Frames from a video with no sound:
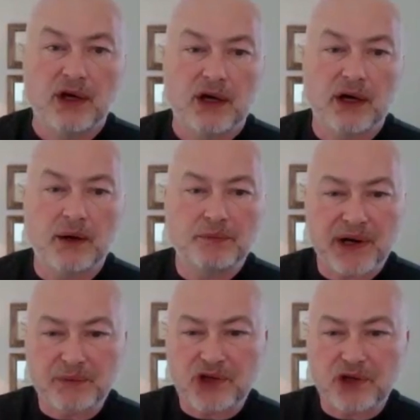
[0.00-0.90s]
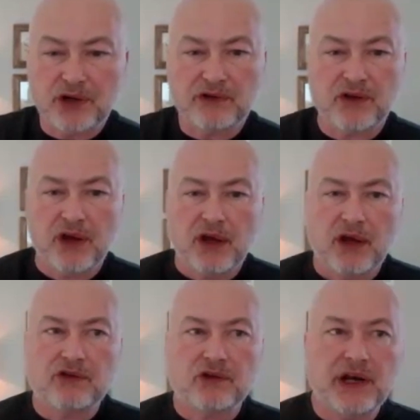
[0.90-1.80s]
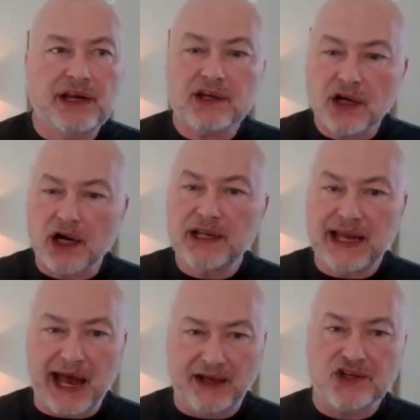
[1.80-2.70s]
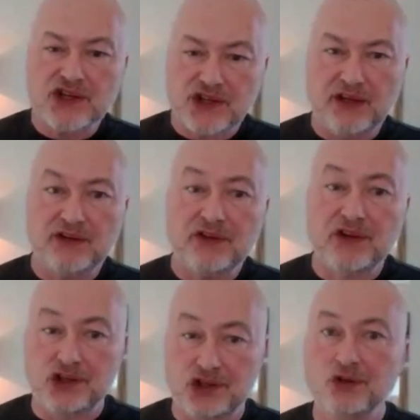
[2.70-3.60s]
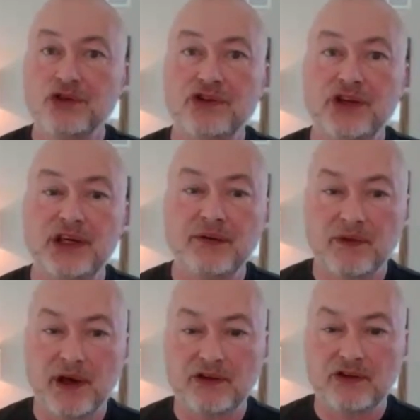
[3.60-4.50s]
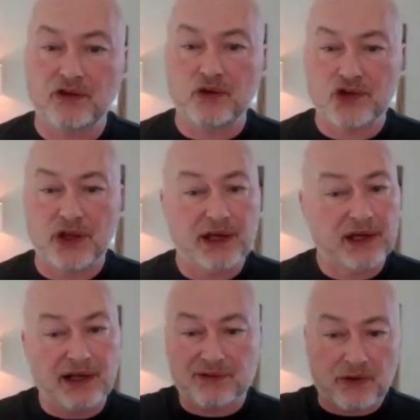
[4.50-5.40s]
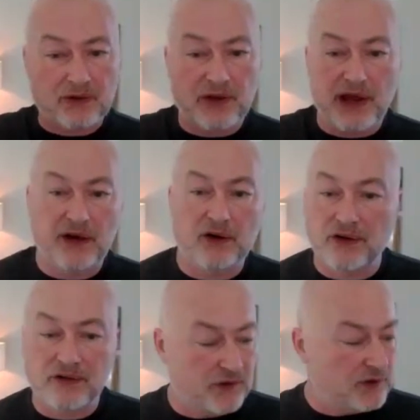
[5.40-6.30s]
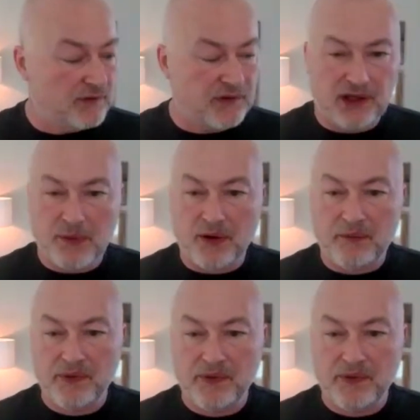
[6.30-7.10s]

But I'm curious, is there any cutting edge things that you see as social icons, whether in the header or in the footer of the email?